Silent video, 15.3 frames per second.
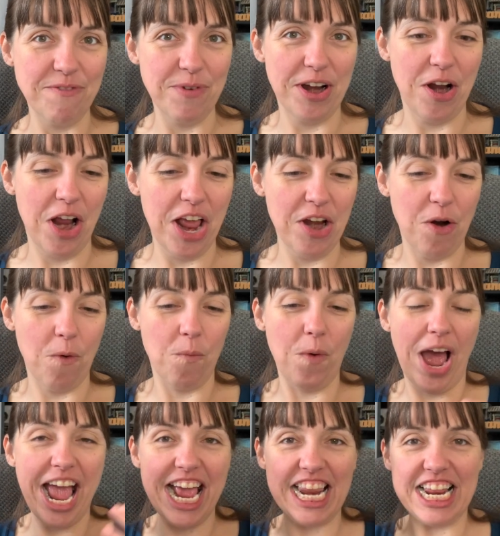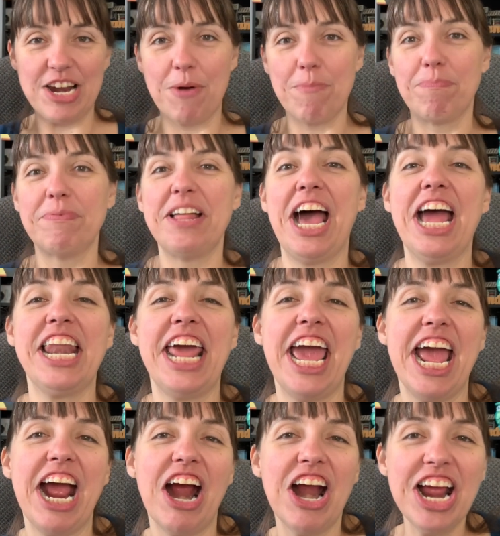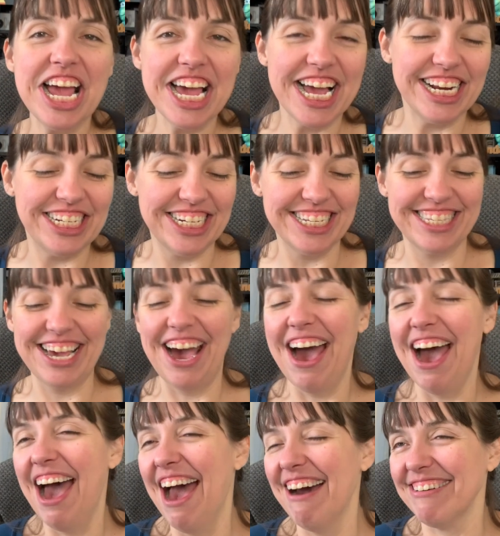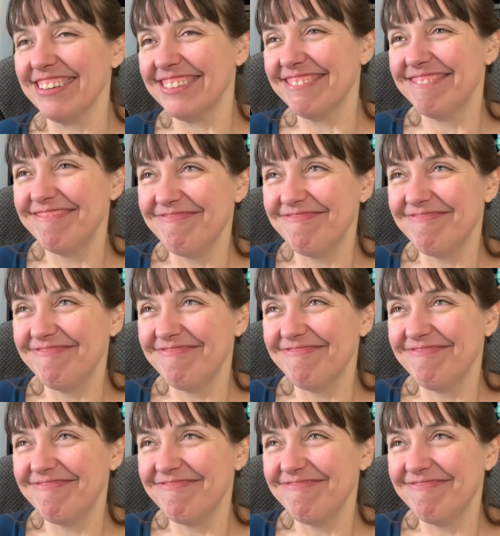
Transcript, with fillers: When in and her white and her blonde hair and just ah.